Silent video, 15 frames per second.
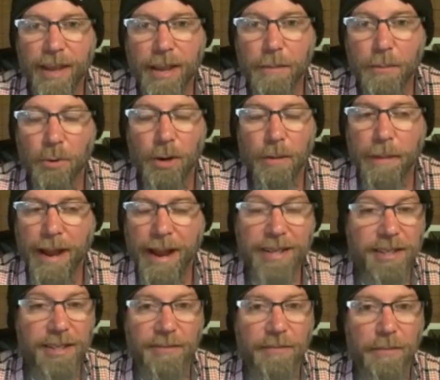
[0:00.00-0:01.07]
a more
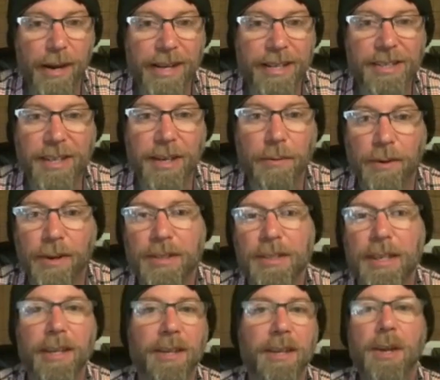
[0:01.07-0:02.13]
passive mindset where it's
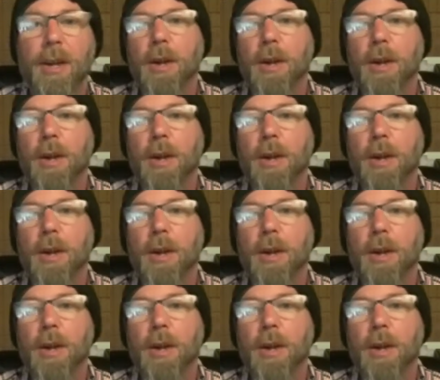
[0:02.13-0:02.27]
like,